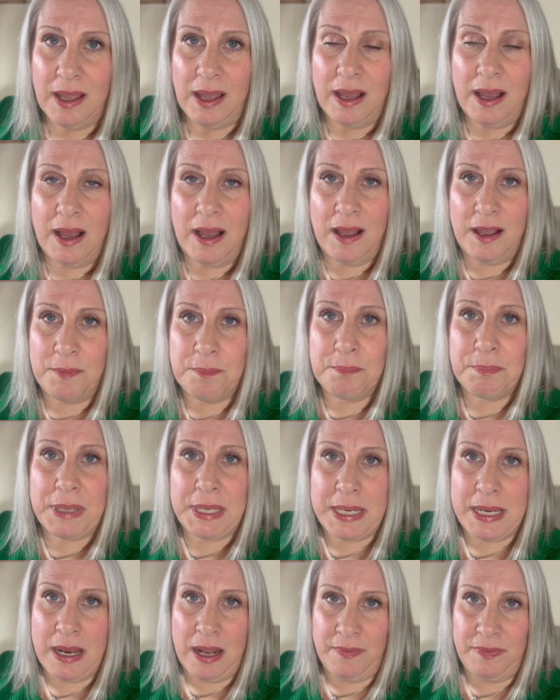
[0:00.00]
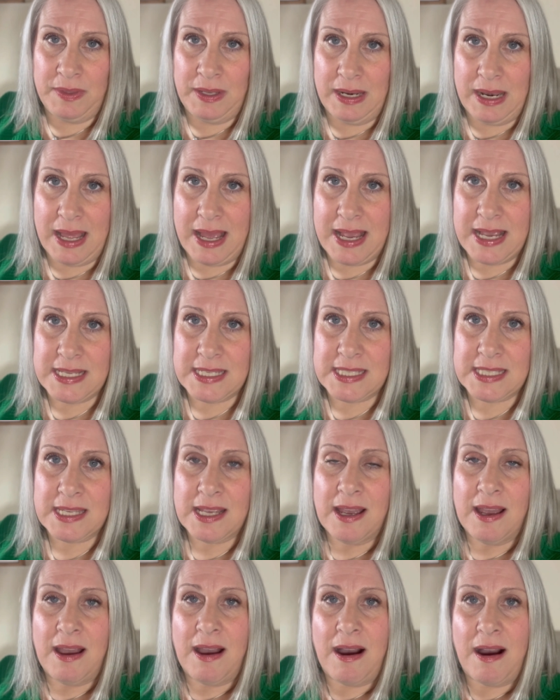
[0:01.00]
But nonetheless,
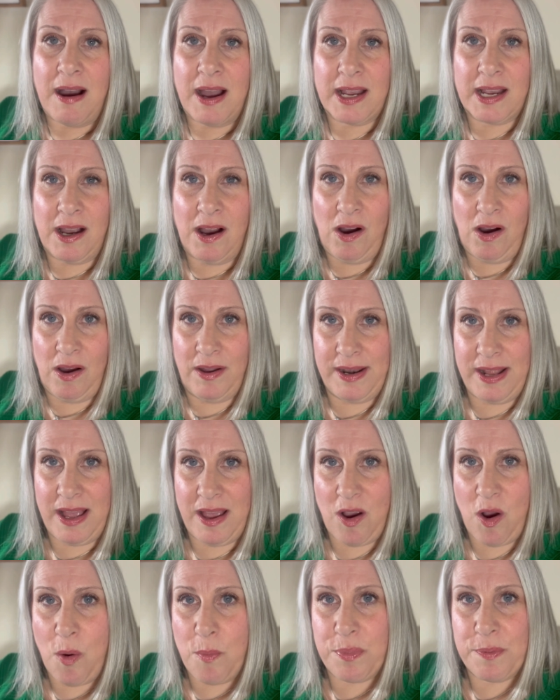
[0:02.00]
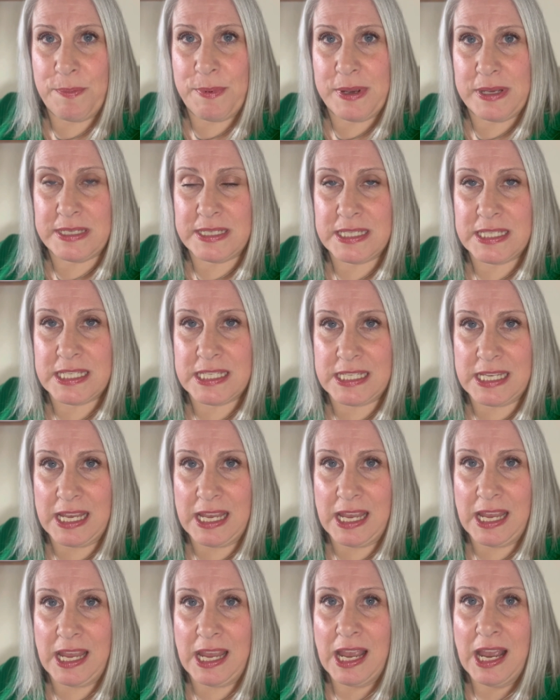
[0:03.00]
I can't help but
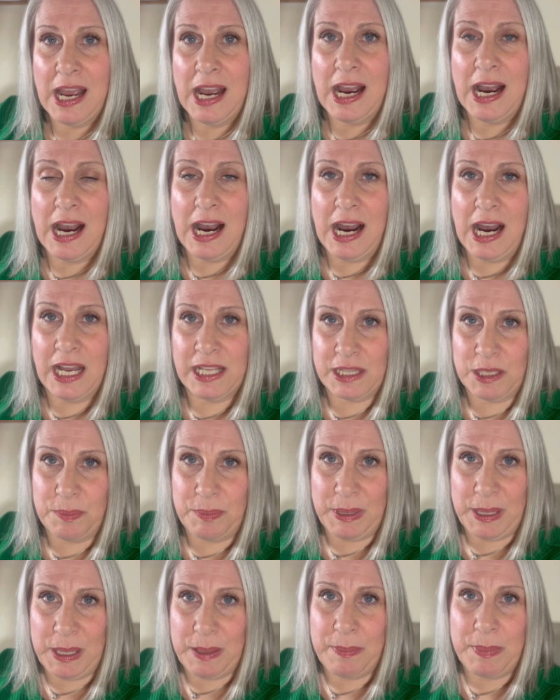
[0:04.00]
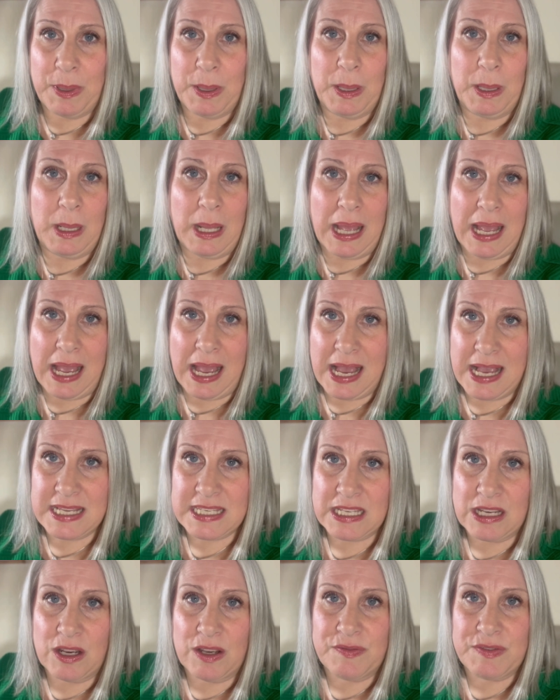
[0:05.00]
see other people,
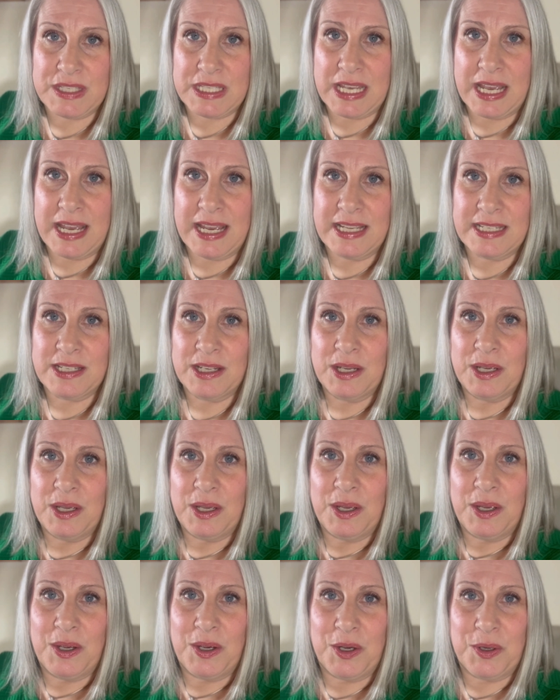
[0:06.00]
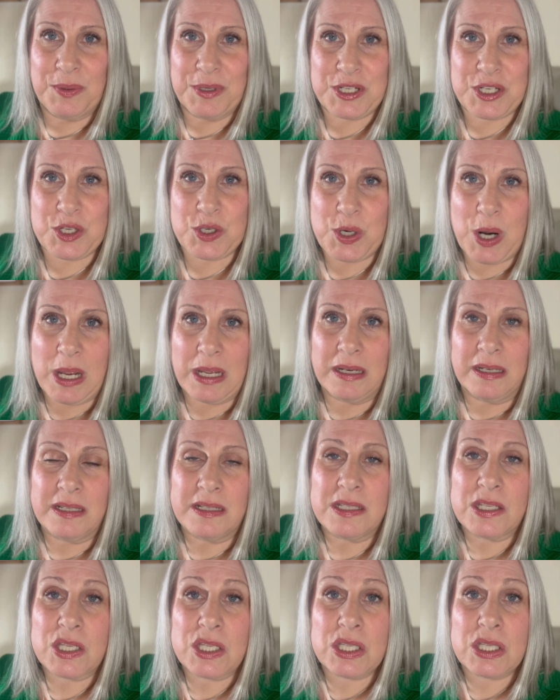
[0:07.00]
as I've said, who are
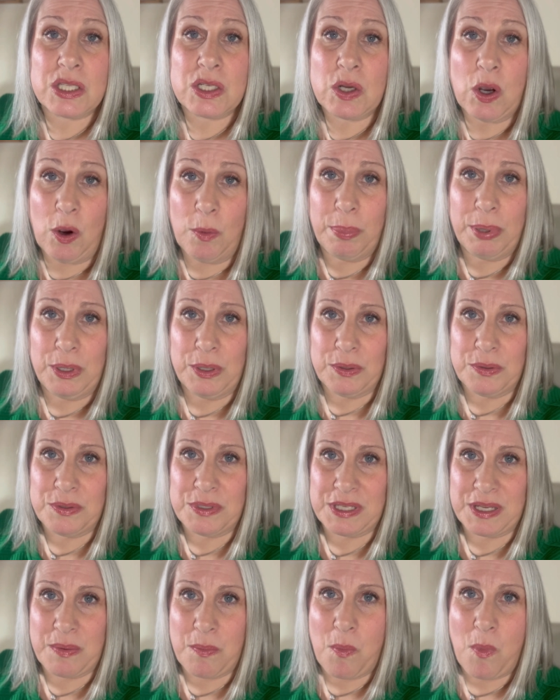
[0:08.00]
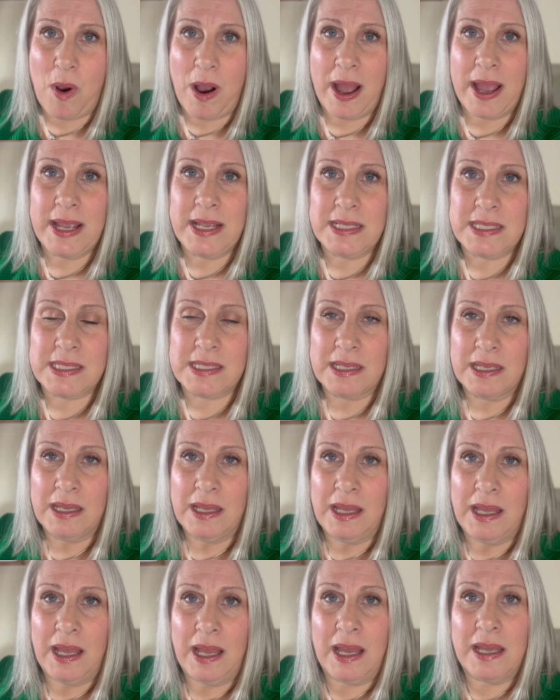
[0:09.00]
struggling to stop losing weight.
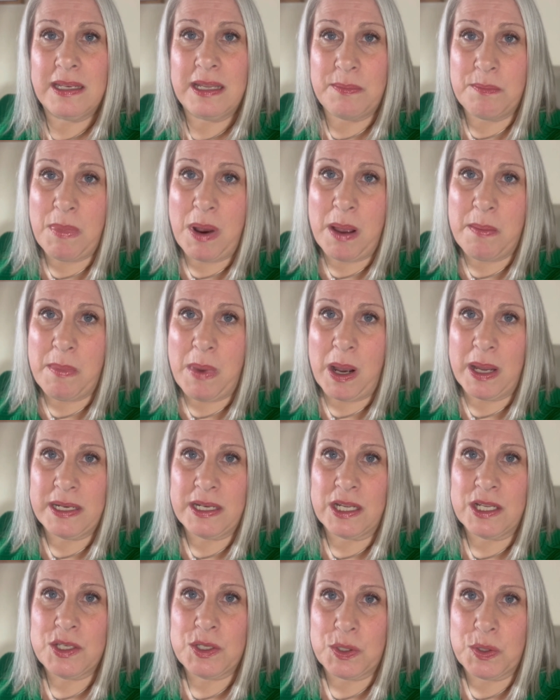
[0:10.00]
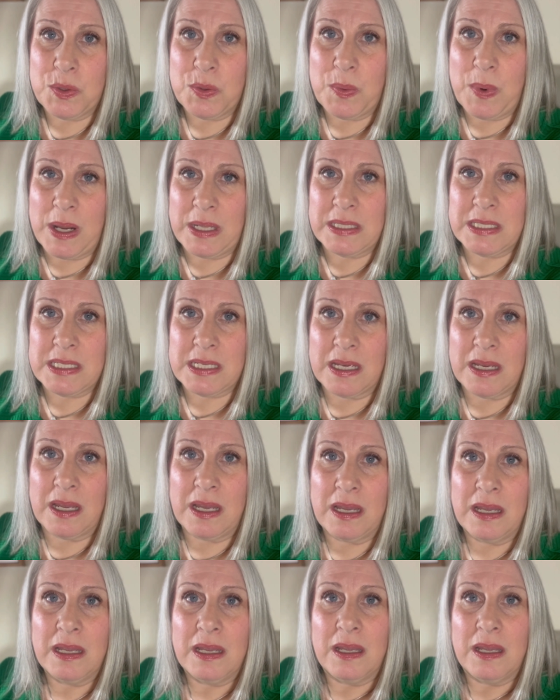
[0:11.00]
And in my mind, I do wonder